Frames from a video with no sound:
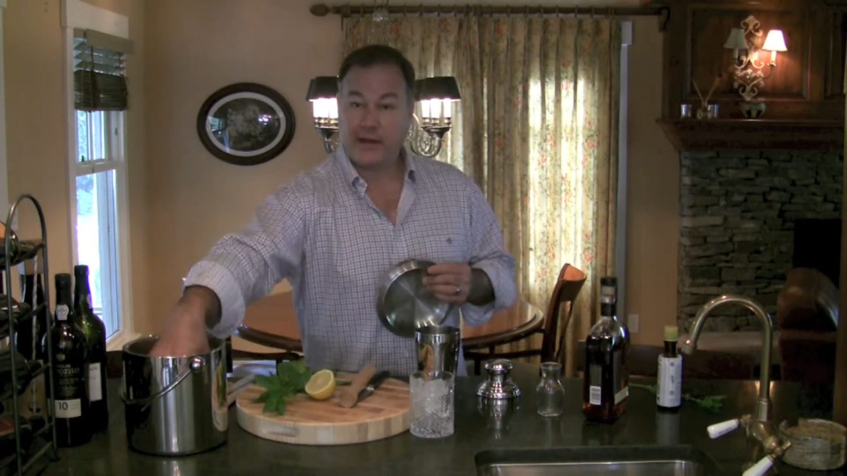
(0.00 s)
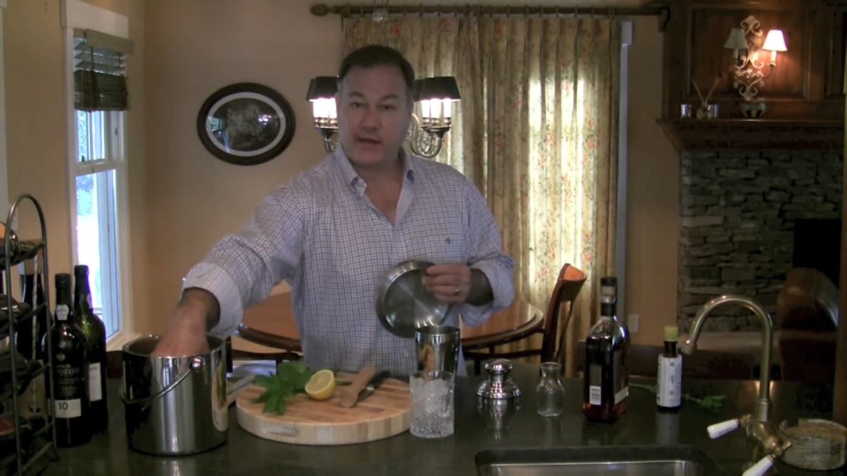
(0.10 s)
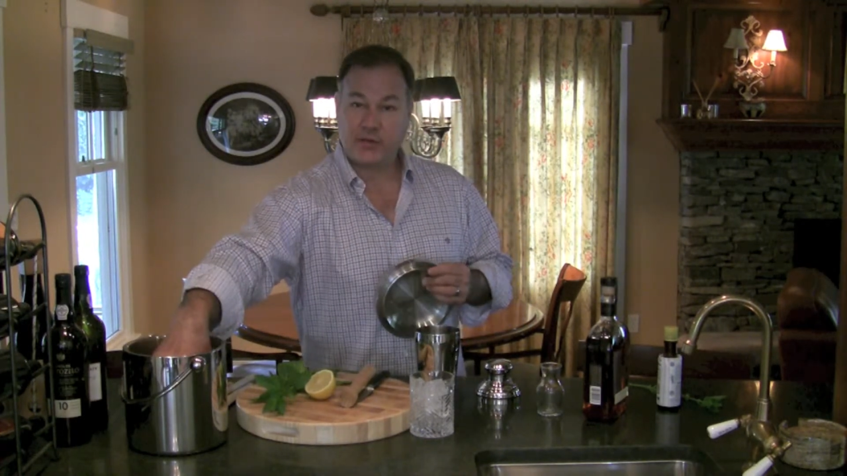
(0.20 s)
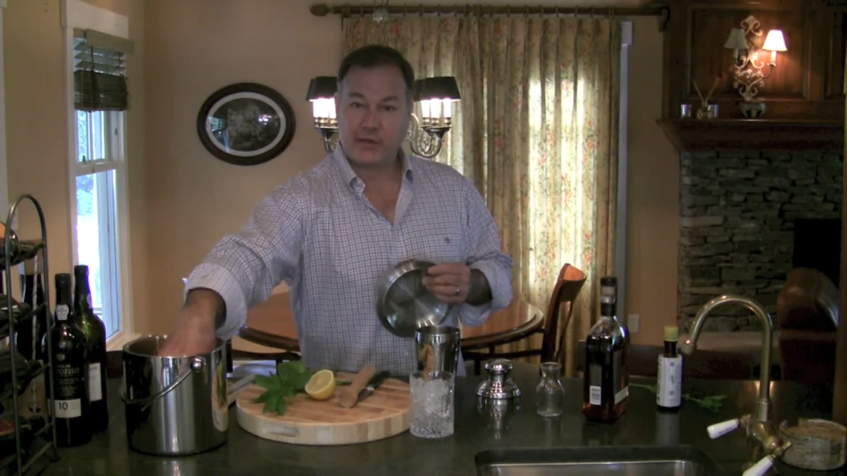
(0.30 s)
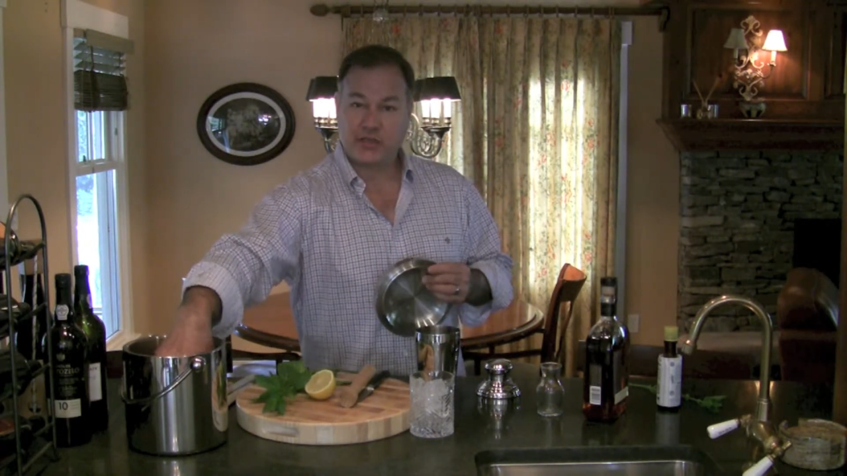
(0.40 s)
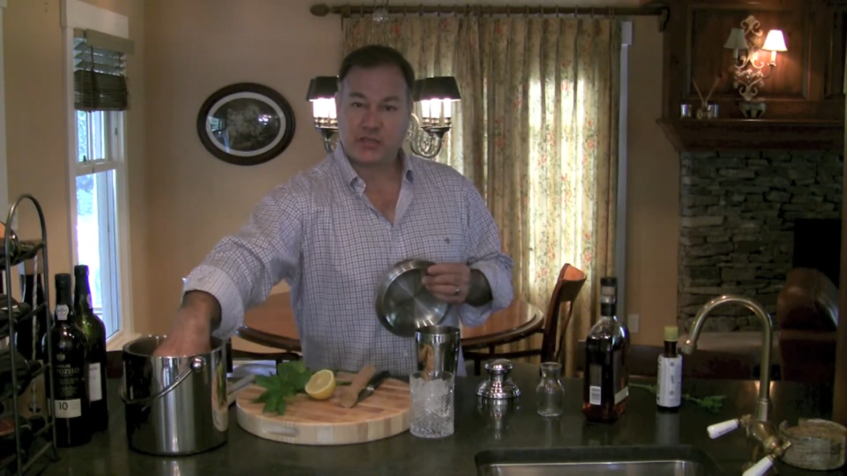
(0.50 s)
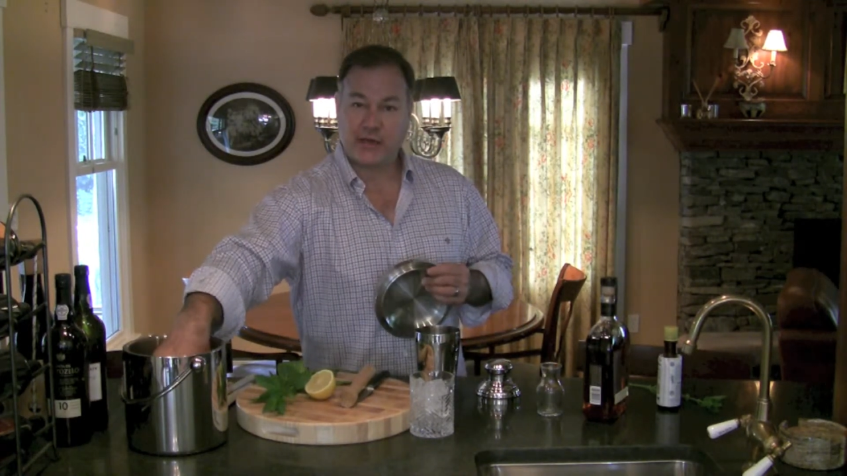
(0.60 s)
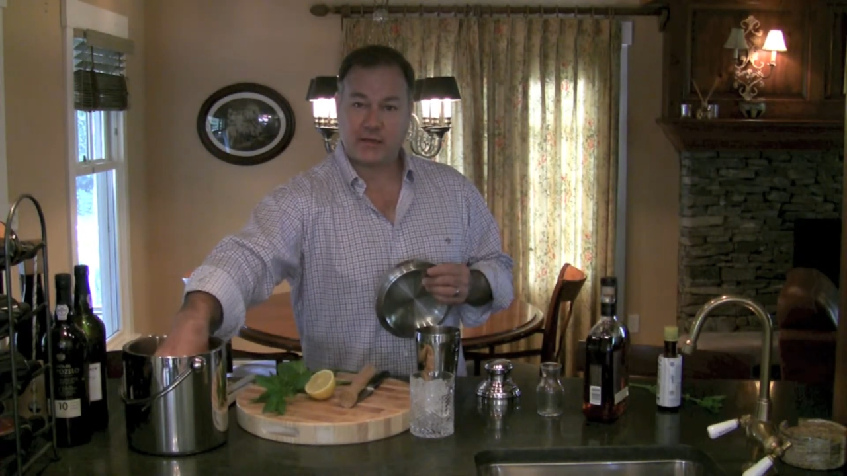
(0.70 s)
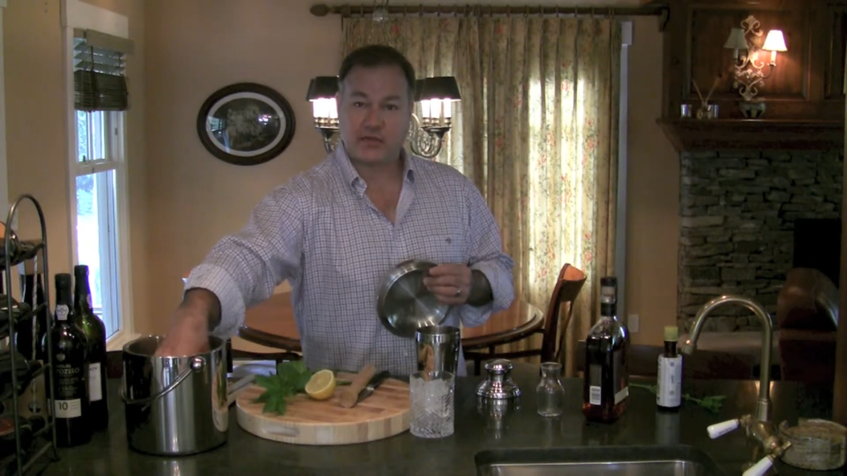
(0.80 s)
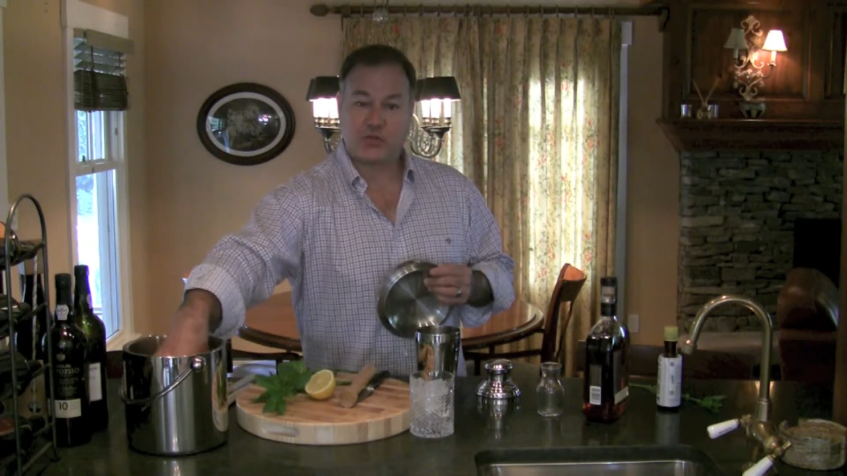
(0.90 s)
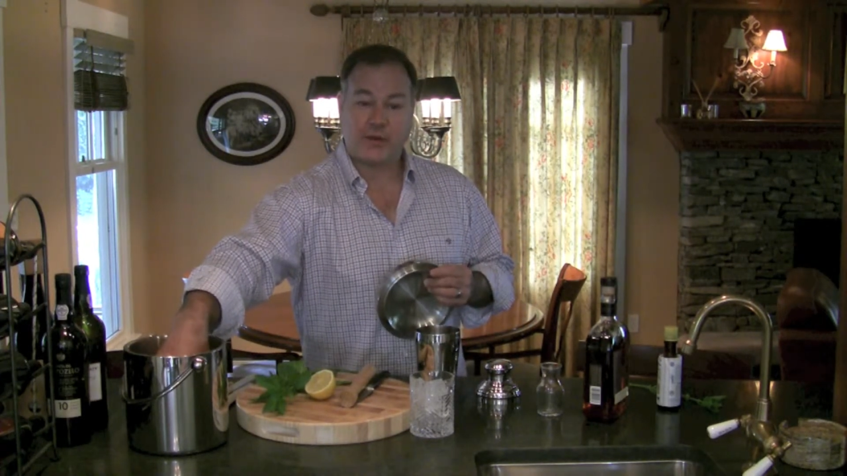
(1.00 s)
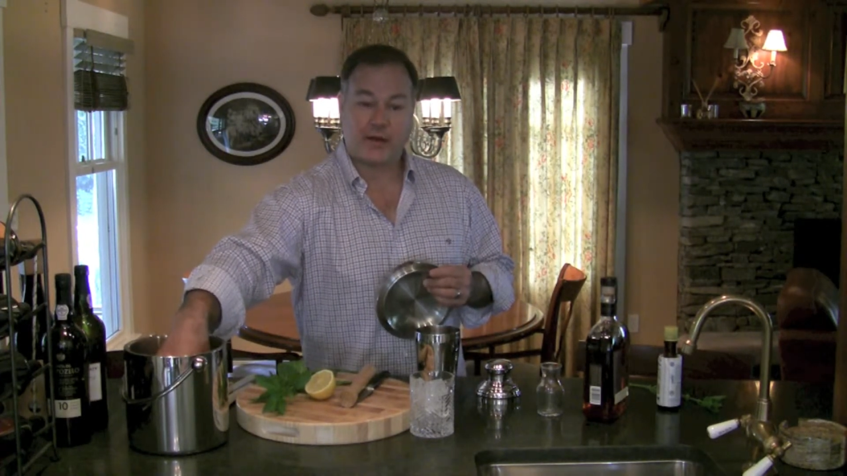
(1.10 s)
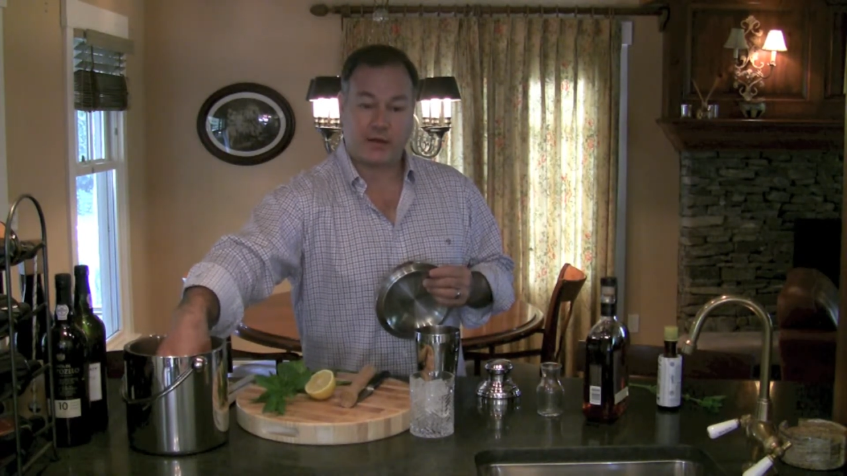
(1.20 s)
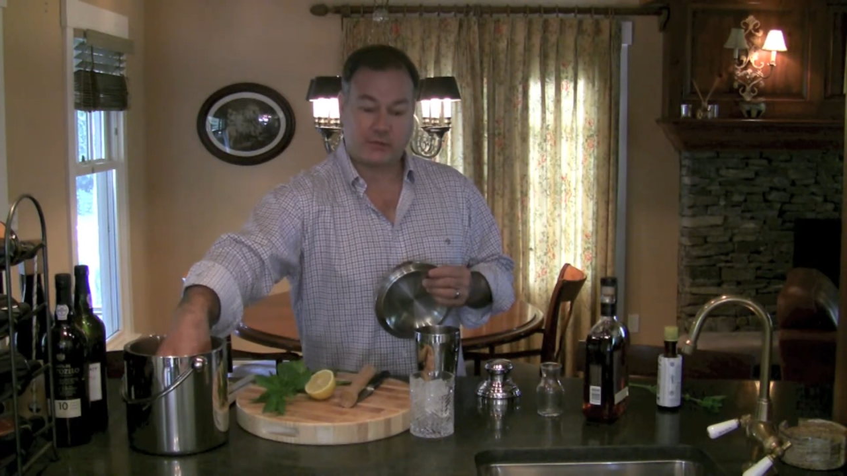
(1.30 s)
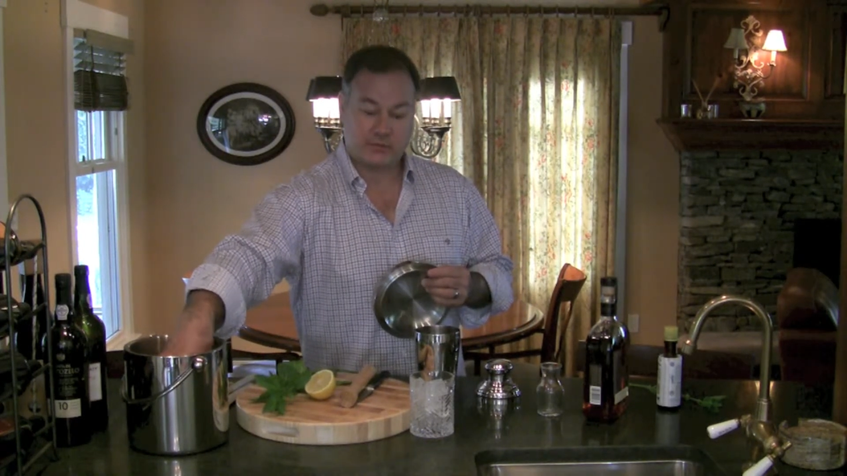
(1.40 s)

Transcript: and you want to shake this well.